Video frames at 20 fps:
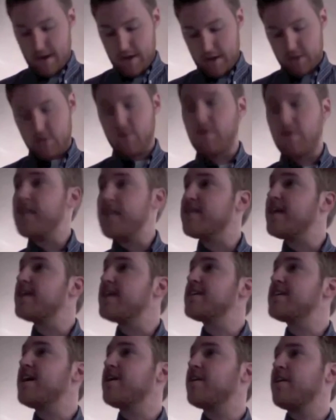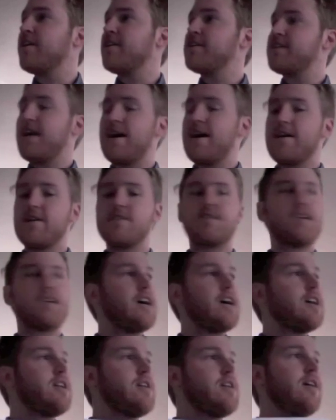So write that down on the tiger
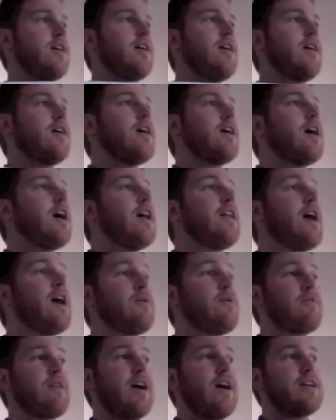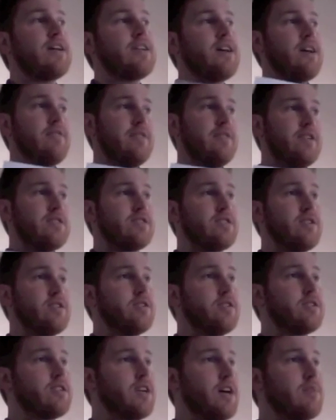side. And now we've got evidence.
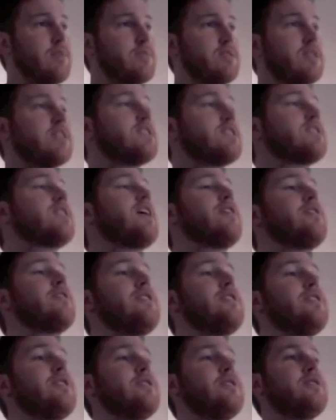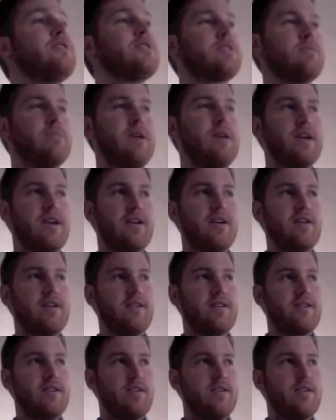So it's down to you to make
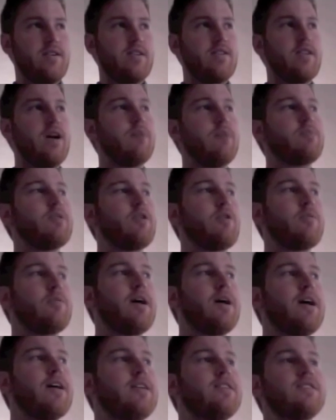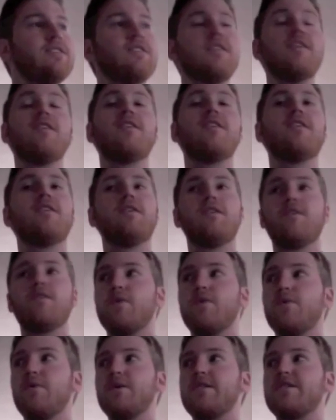up your mind
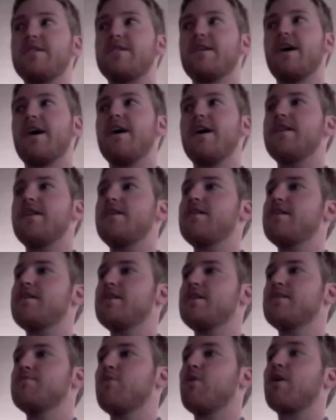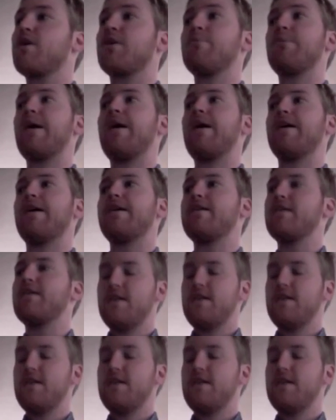which side is more compelling.